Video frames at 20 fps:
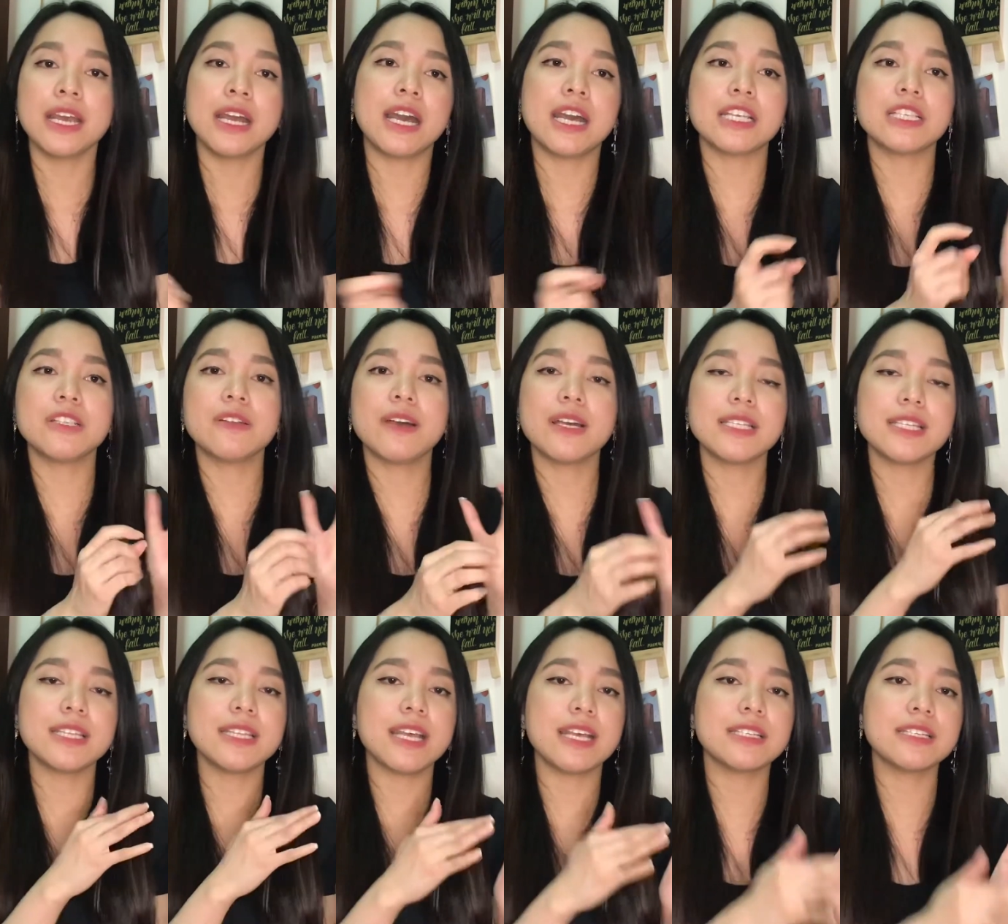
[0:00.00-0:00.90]
As long as
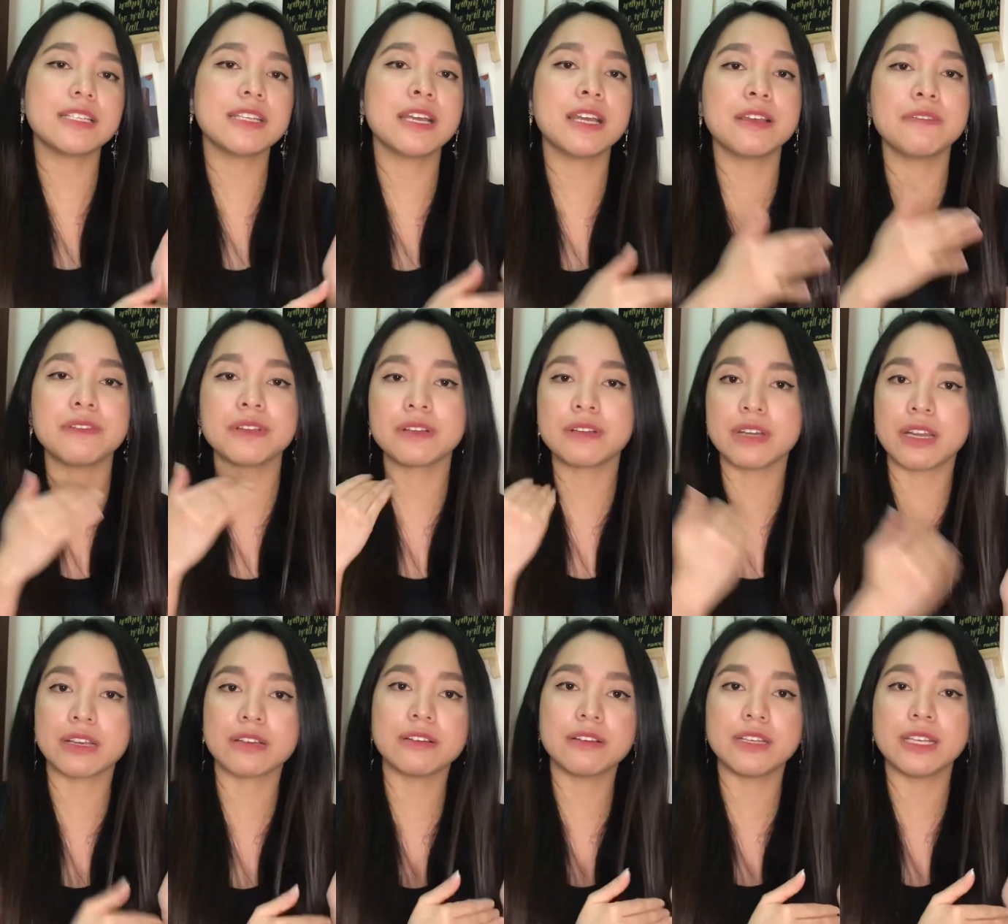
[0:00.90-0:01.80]
it doesn't have a
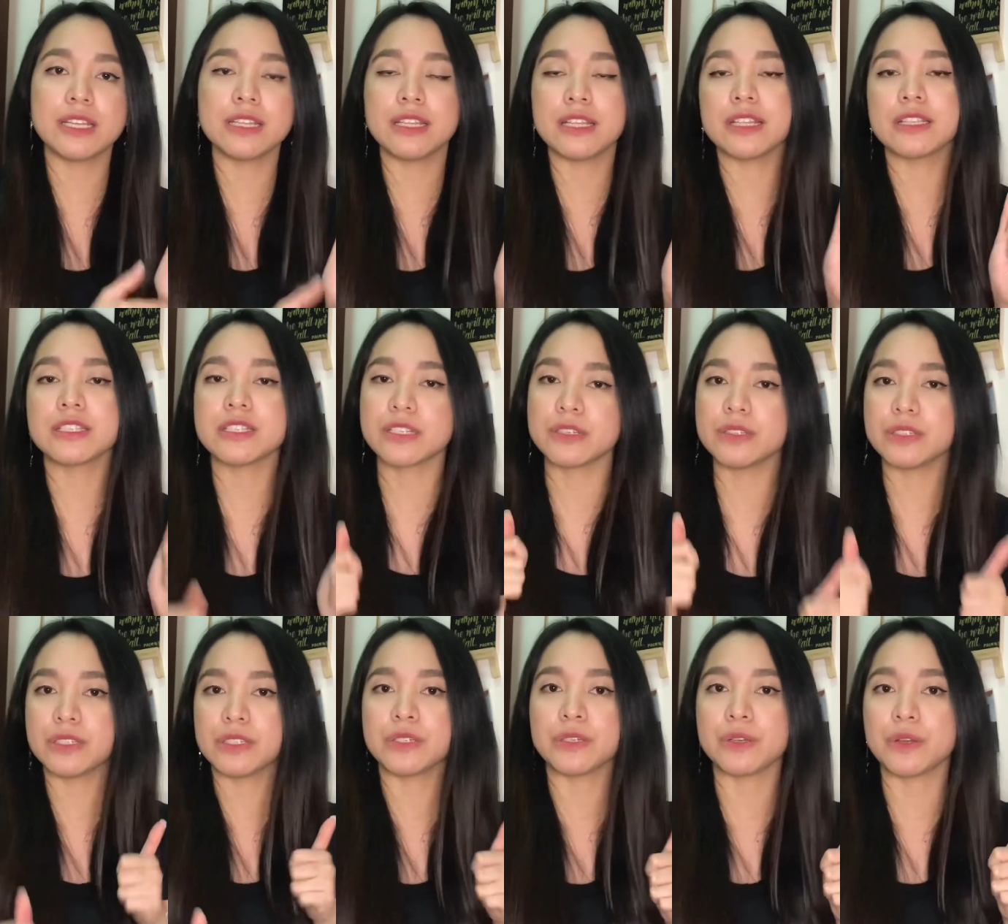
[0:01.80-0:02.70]
crack on it, it's
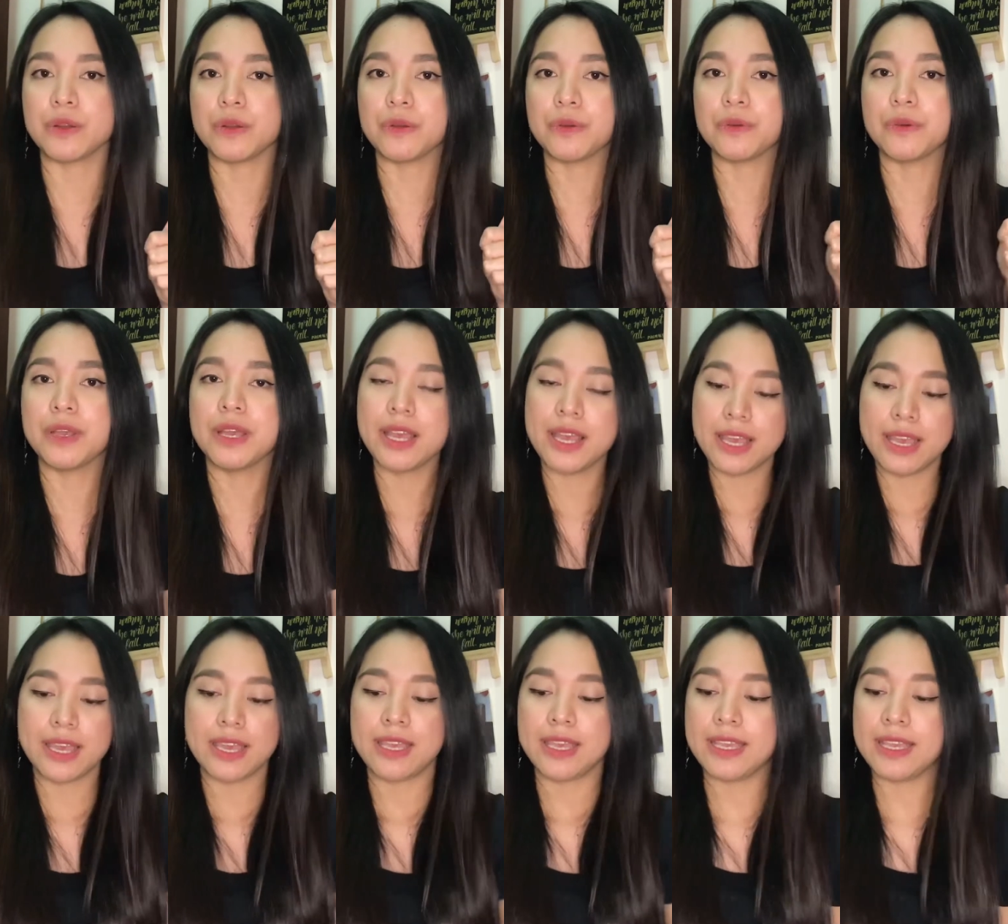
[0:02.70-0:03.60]
good to go.
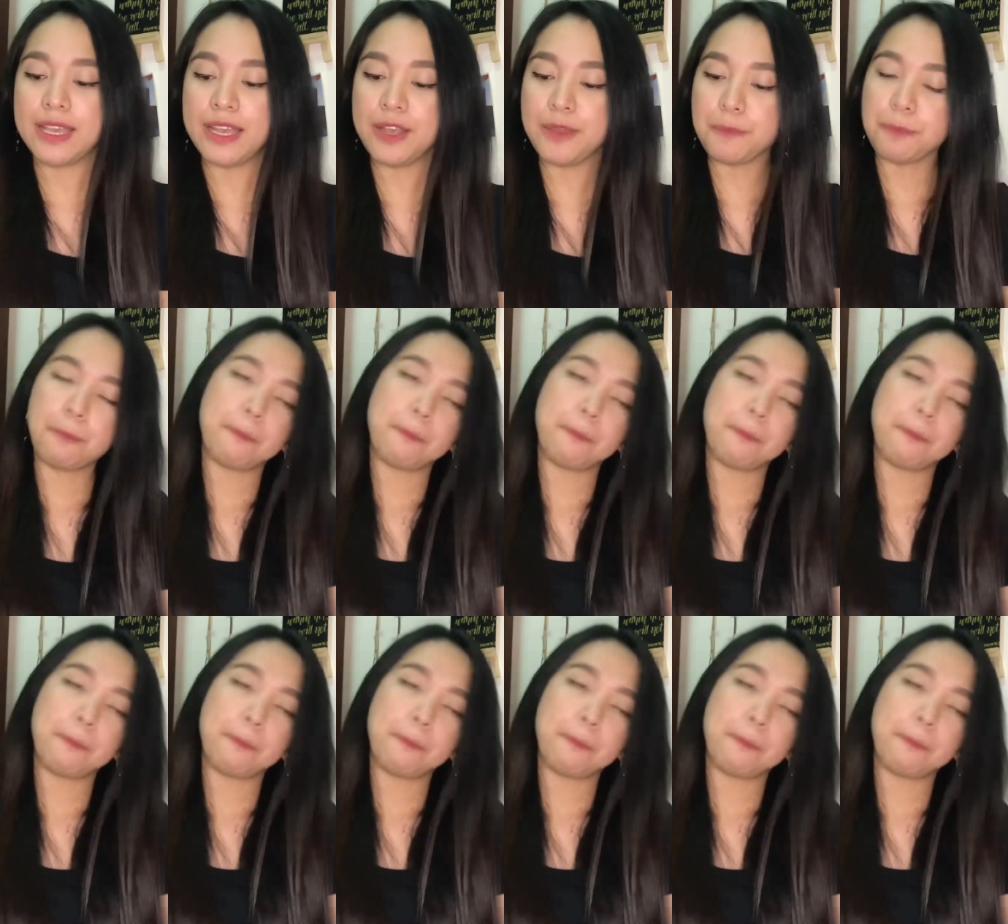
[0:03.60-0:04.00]
Yeah.